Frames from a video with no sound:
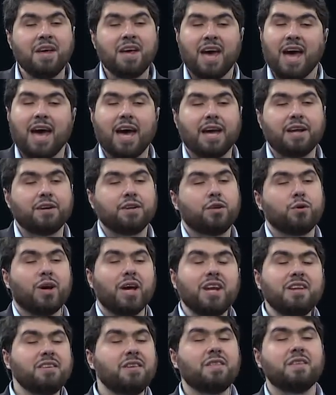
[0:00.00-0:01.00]
And you
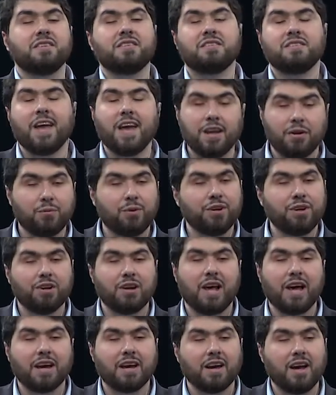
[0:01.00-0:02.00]
get into this state where you're
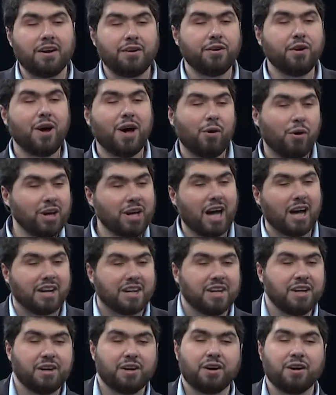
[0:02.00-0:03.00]
like, I don't know how I got
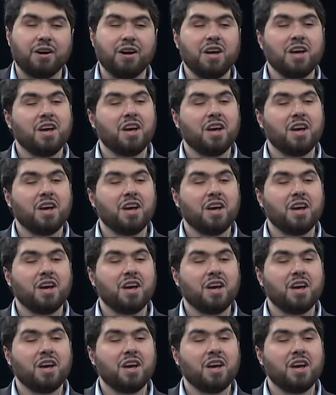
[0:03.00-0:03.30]
here,